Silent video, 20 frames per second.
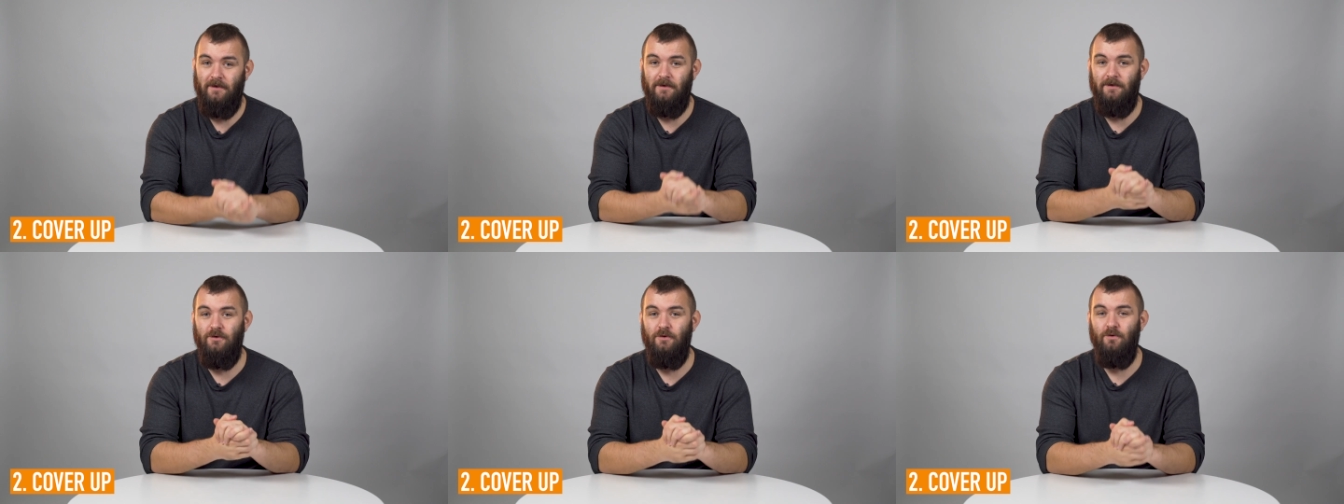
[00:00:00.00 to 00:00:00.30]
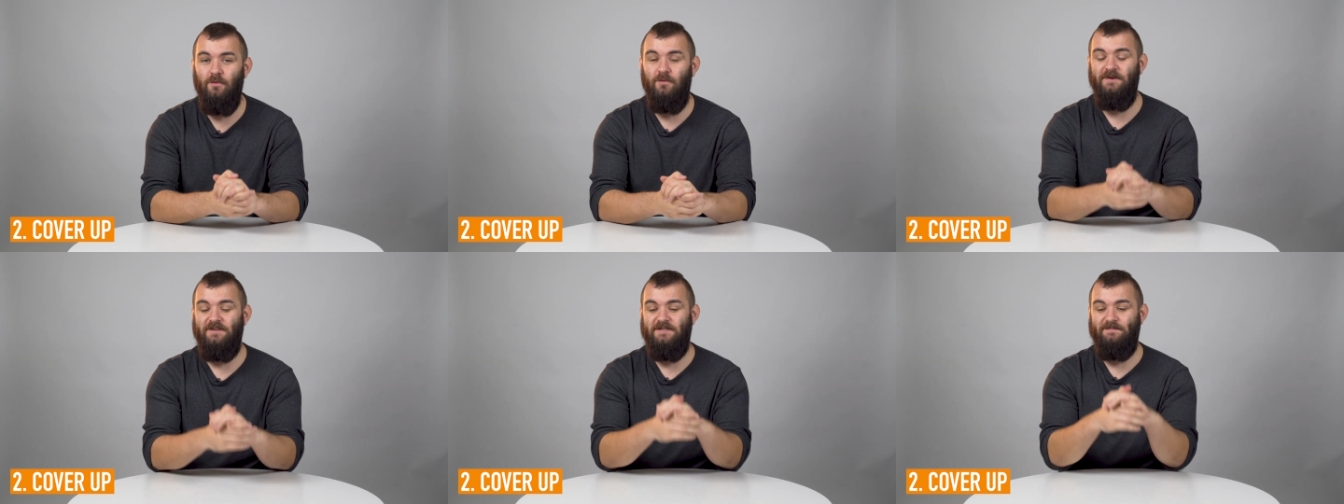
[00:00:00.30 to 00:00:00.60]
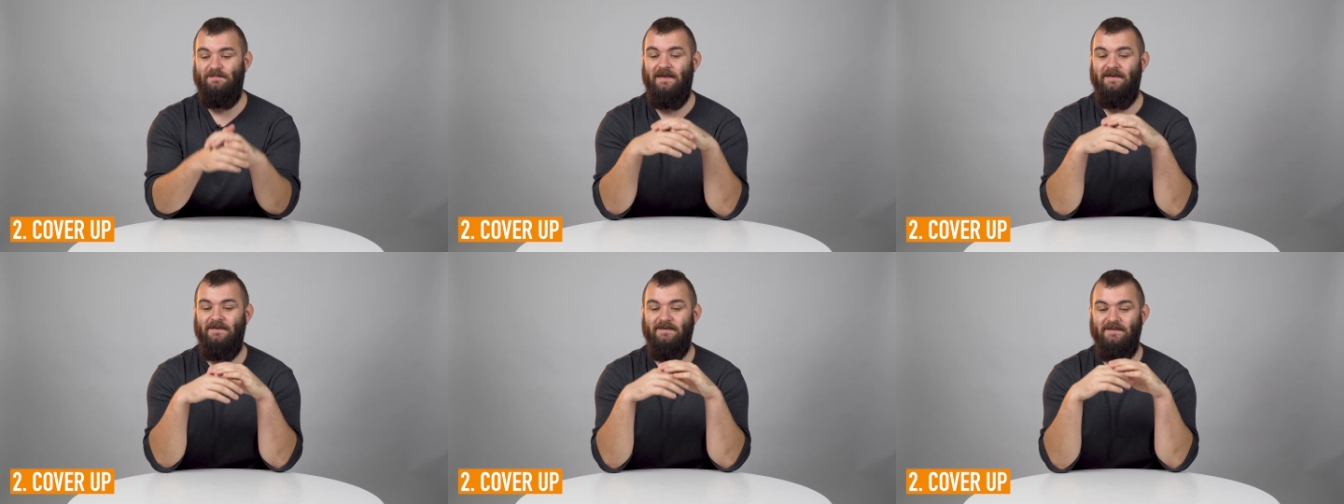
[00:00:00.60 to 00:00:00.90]
You want to
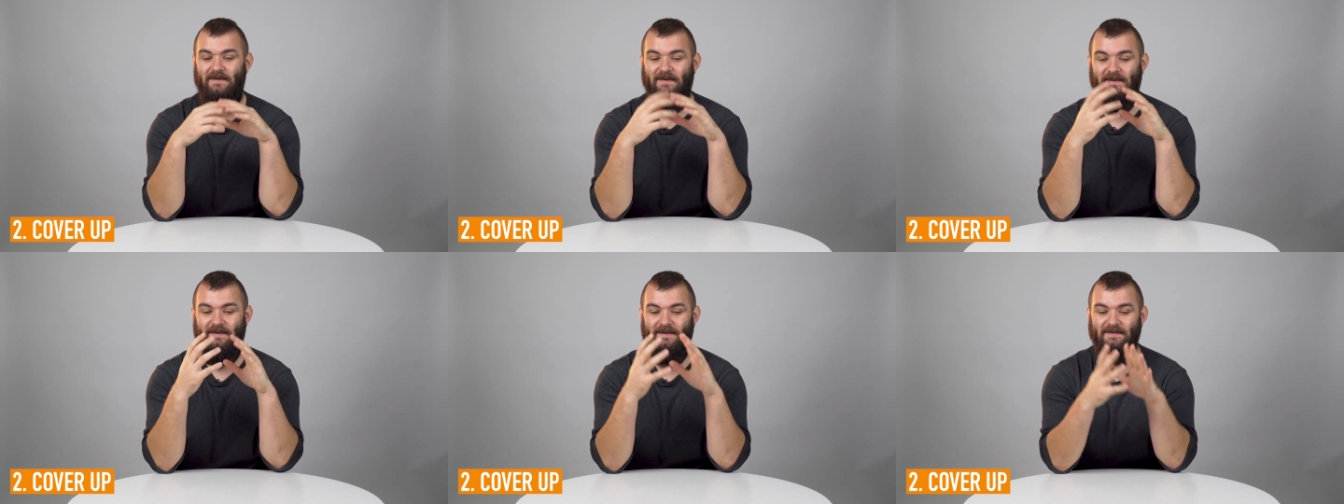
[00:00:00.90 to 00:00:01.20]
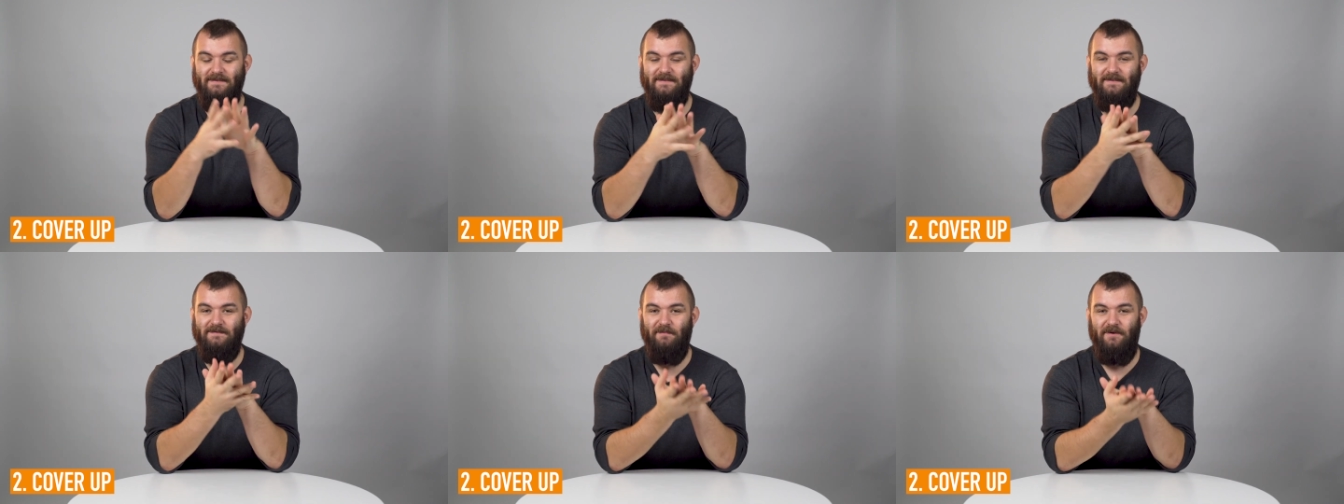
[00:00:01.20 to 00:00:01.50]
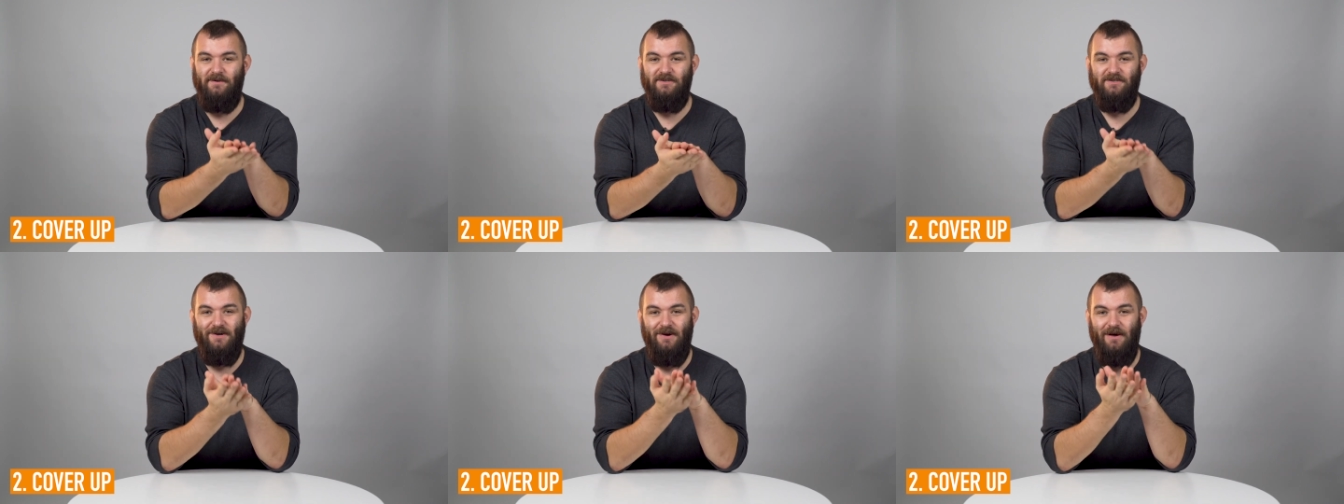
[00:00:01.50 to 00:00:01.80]
spend at least as
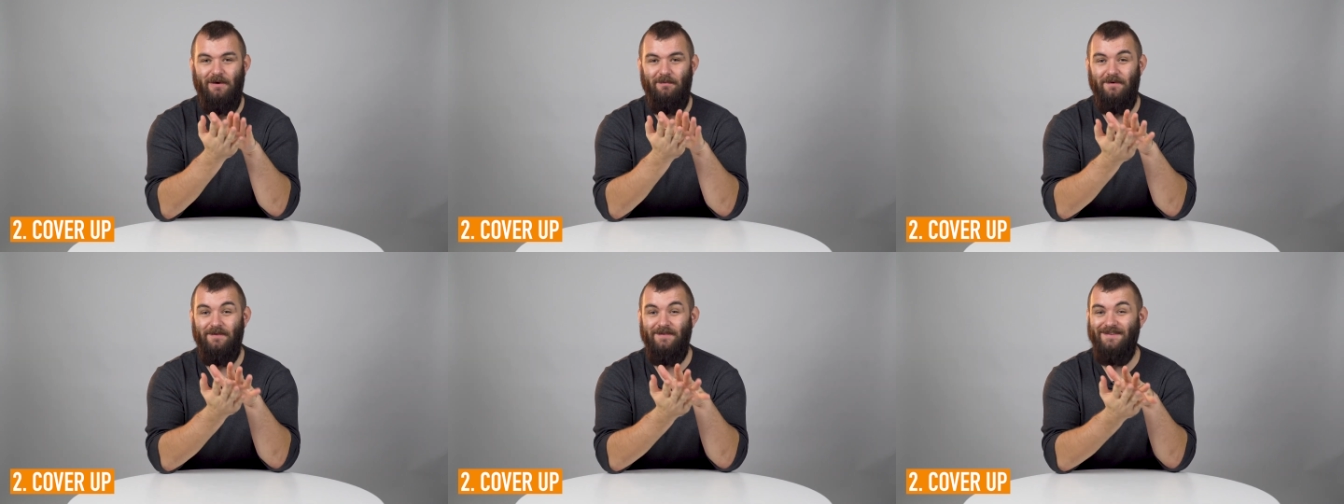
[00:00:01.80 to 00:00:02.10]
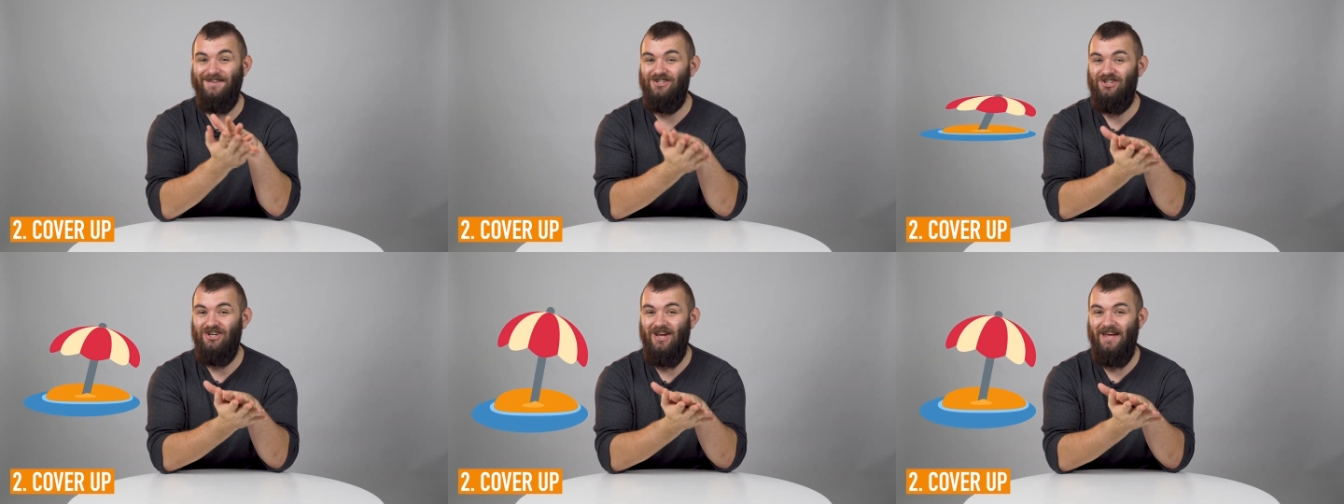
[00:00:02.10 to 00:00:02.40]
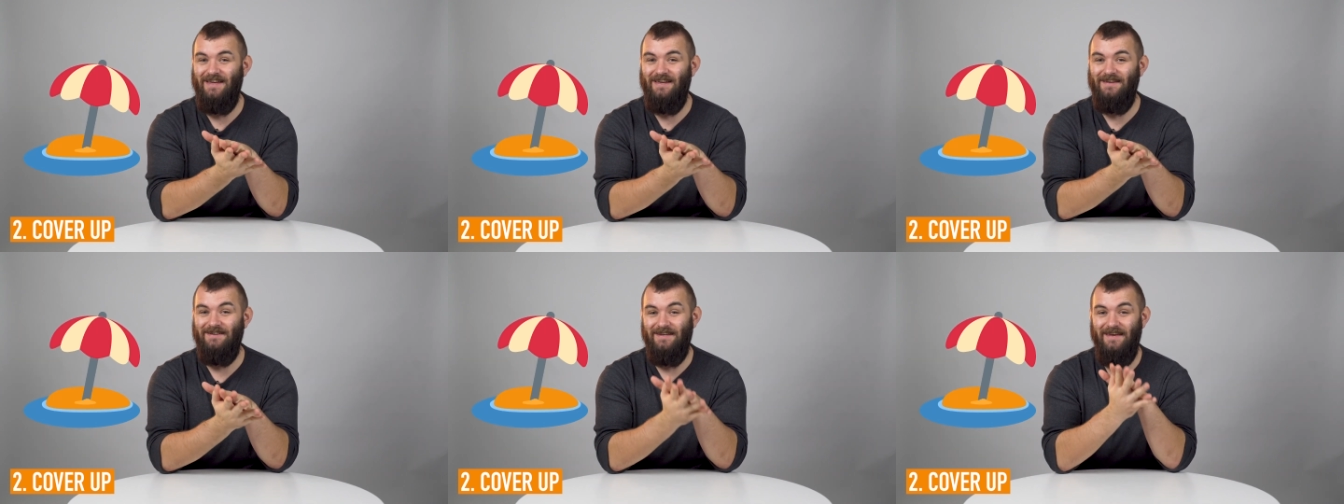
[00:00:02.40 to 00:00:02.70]
much time in the
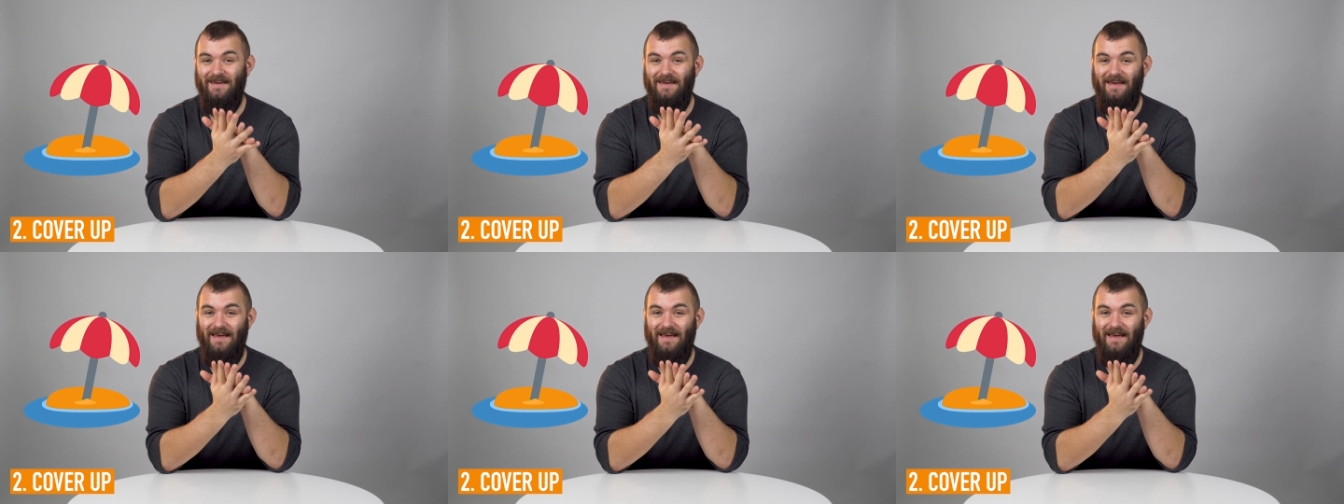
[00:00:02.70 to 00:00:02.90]
shade